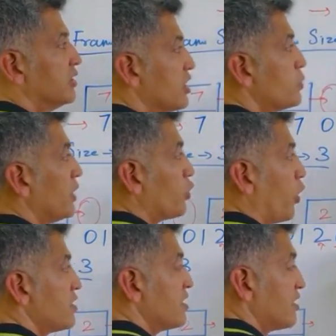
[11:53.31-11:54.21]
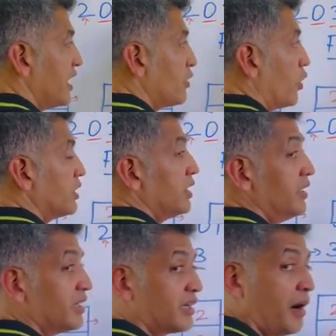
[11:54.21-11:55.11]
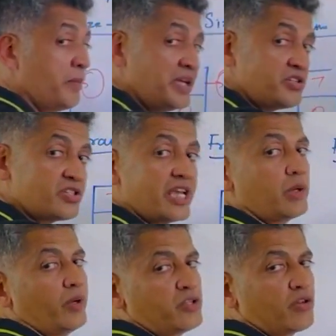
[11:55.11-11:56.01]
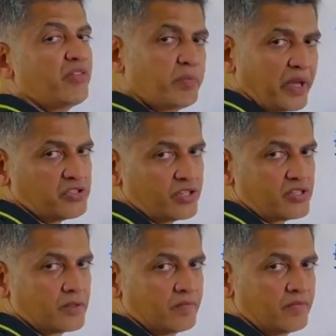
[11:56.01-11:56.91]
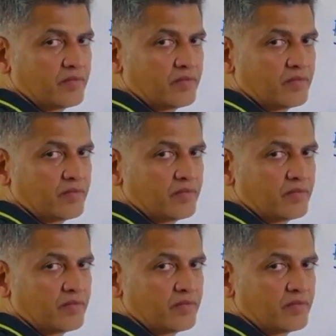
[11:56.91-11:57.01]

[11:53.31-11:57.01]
This will concentrate on the coming sequence of pages.